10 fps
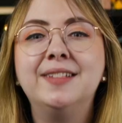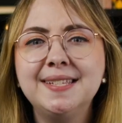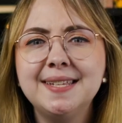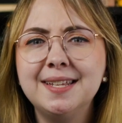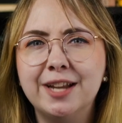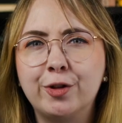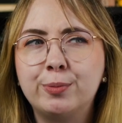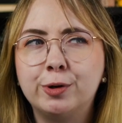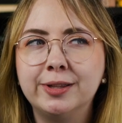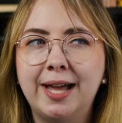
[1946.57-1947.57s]
This is another
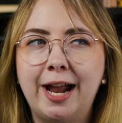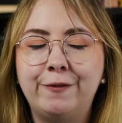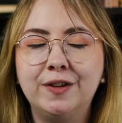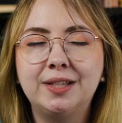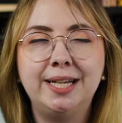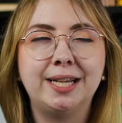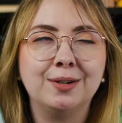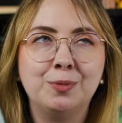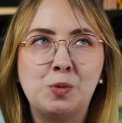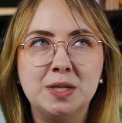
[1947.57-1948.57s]
book that I feel like
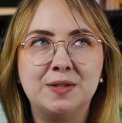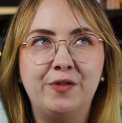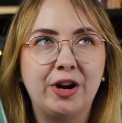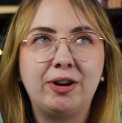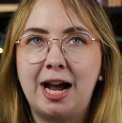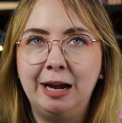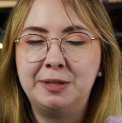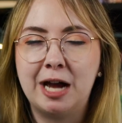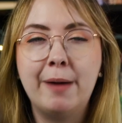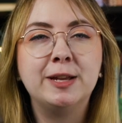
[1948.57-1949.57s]
was very
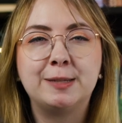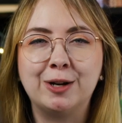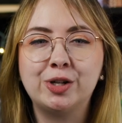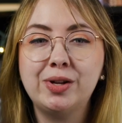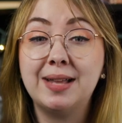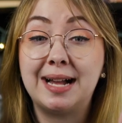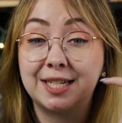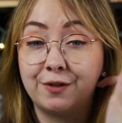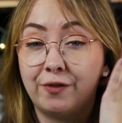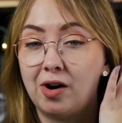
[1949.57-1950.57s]
hyped up, especially
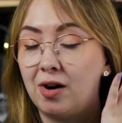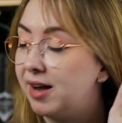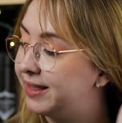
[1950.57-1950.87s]
last fall.